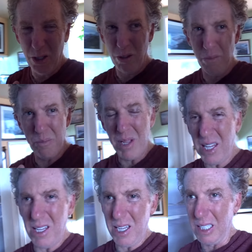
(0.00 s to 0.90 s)
little
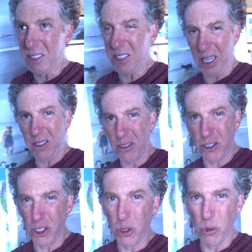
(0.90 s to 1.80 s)
mini insect
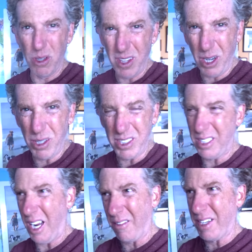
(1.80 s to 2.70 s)
zoo. There
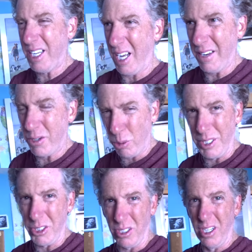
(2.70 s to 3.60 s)
is every kind of
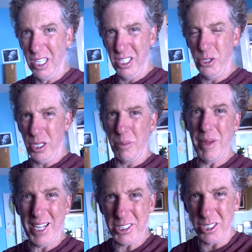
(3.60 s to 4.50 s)
creature you can
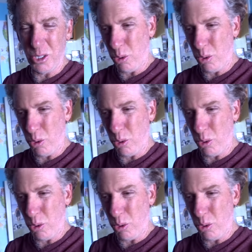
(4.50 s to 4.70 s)
imagine